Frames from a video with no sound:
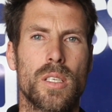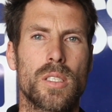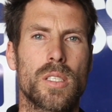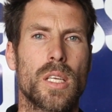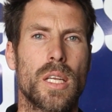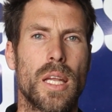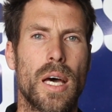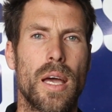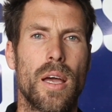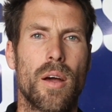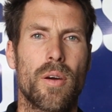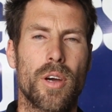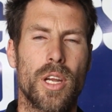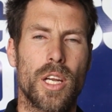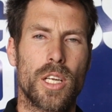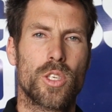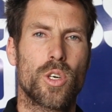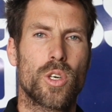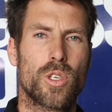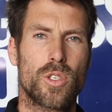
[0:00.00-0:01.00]
Today I'm
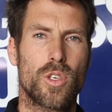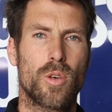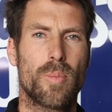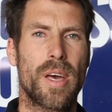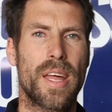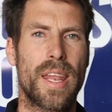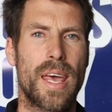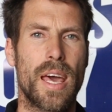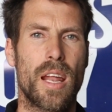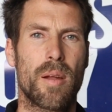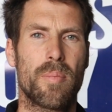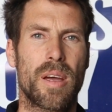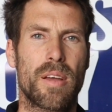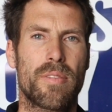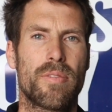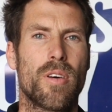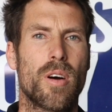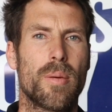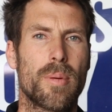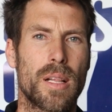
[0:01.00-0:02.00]
going to talk to you about how to
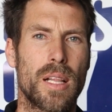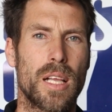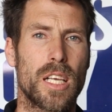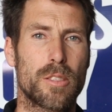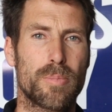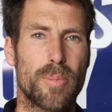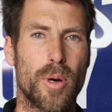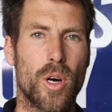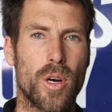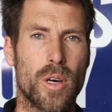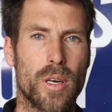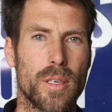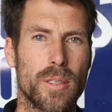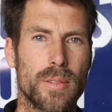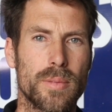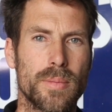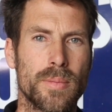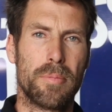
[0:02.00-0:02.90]
make fiberglass bog.